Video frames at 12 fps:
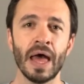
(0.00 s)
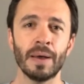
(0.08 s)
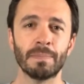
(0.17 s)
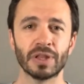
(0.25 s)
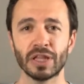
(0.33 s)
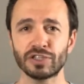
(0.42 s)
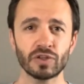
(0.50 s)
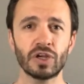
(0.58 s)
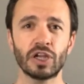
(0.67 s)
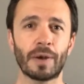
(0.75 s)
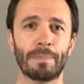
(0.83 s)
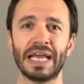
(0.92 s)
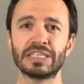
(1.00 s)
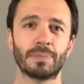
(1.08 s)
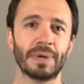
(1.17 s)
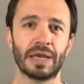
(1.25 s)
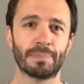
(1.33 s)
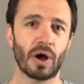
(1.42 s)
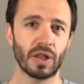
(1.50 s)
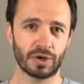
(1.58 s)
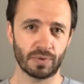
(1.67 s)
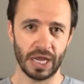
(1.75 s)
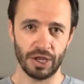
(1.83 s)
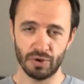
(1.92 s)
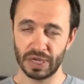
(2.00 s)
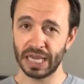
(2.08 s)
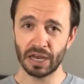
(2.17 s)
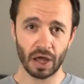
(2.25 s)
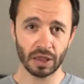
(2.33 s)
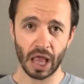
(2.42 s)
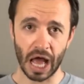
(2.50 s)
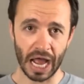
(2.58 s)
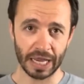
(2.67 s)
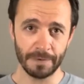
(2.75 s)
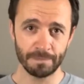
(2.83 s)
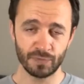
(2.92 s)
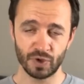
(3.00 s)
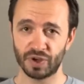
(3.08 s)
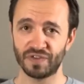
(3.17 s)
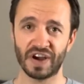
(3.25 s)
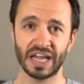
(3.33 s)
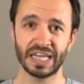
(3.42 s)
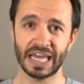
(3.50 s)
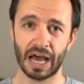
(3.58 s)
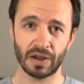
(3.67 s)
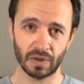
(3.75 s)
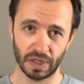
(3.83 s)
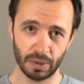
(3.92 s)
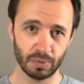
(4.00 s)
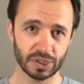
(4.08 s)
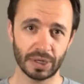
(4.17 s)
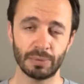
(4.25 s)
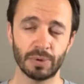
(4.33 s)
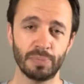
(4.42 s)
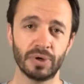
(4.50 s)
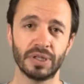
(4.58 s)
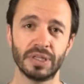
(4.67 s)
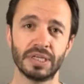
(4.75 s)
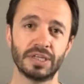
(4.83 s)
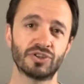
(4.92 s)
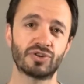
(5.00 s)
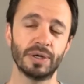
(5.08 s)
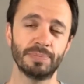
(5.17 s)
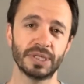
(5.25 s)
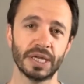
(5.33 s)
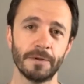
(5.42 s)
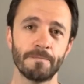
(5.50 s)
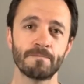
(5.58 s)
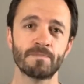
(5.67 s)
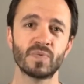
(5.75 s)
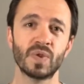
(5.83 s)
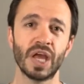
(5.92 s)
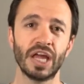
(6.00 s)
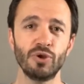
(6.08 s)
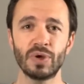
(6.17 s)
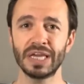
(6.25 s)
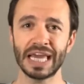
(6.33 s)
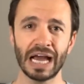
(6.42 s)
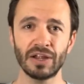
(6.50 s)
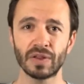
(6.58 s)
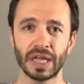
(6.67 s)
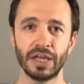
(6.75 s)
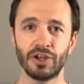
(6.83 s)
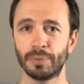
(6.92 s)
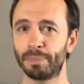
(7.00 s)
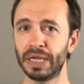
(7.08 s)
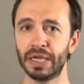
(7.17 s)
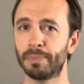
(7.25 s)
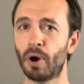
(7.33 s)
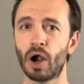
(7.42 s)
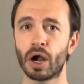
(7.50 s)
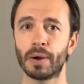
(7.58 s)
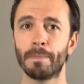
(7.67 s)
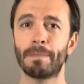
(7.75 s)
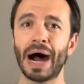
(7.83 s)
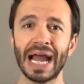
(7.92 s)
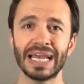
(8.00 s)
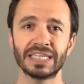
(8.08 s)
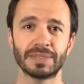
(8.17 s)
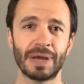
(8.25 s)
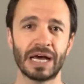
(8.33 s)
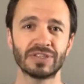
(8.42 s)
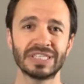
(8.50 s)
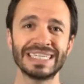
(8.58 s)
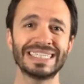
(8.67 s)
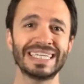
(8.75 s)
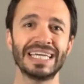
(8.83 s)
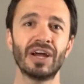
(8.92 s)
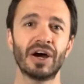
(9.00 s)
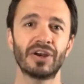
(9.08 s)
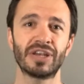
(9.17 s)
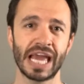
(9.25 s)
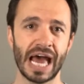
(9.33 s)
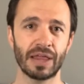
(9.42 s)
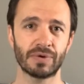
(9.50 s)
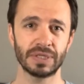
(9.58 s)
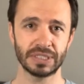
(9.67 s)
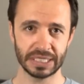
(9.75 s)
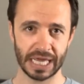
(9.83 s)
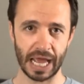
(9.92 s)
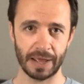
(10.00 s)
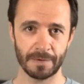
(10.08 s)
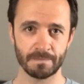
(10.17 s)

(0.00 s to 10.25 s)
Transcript: But let's look at our basal metabolic rate. You can get online, and you can find a calculator, which I will put in the description. And you can calculate your BMR. Mine is about 1,600 calories a day.